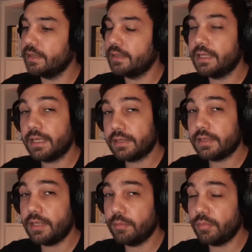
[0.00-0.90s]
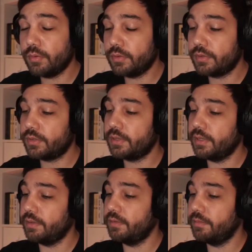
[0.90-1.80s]
text inputs
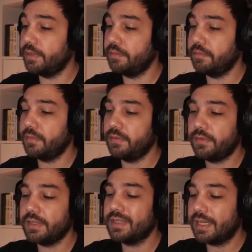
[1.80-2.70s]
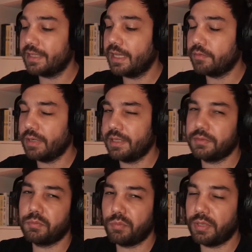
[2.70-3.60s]
and things like that,
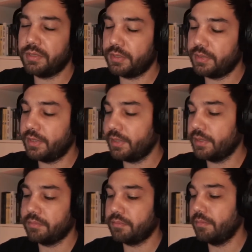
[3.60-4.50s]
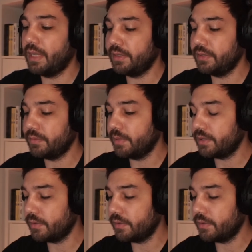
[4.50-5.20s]
like spreadsheeting and management and